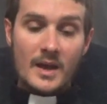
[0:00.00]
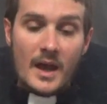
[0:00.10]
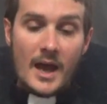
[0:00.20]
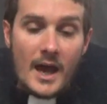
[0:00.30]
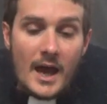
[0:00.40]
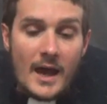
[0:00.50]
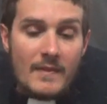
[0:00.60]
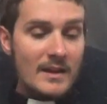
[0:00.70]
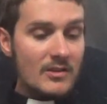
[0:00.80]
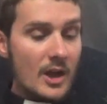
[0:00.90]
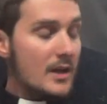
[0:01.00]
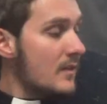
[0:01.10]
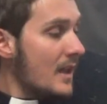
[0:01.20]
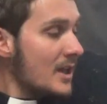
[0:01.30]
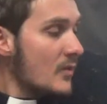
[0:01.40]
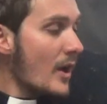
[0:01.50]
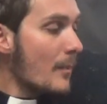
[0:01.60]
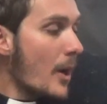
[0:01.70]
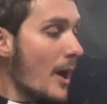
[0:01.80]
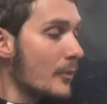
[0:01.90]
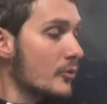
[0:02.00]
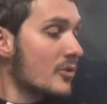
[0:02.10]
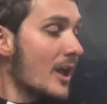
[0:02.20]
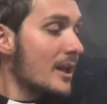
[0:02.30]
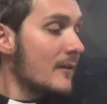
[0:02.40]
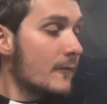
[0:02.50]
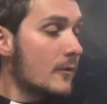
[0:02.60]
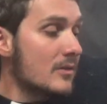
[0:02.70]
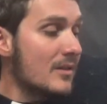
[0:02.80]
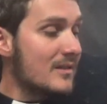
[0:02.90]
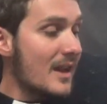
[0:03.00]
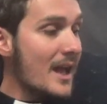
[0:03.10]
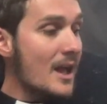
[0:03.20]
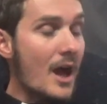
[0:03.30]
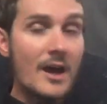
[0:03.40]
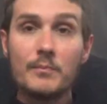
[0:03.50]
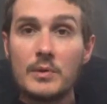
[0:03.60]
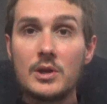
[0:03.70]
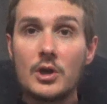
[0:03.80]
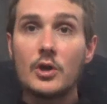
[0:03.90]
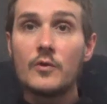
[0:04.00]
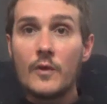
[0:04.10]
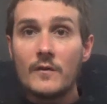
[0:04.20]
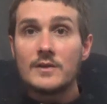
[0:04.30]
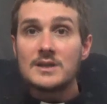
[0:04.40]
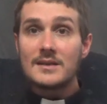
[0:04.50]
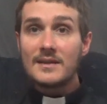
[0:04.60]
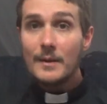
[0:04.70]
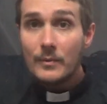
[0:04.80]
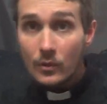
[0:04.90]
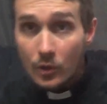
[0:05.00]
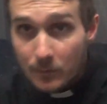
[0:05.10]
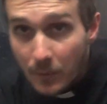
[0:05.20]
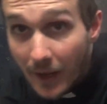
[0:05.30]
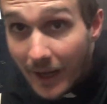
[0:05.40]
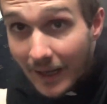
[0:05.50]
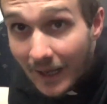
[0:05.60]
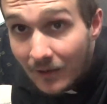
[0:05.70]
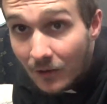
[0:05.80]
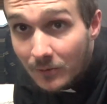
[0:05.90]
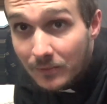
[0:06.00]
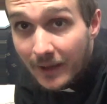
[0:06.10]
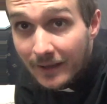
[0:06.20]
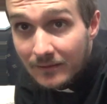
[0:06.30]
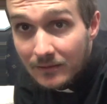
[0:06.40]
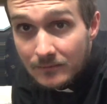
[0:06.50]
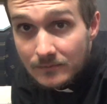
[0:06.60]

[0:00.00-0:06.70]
And that's kind of the end of our Bible study for today. I've been your host, Reverend Jake Zabel. Goodbye and God bless.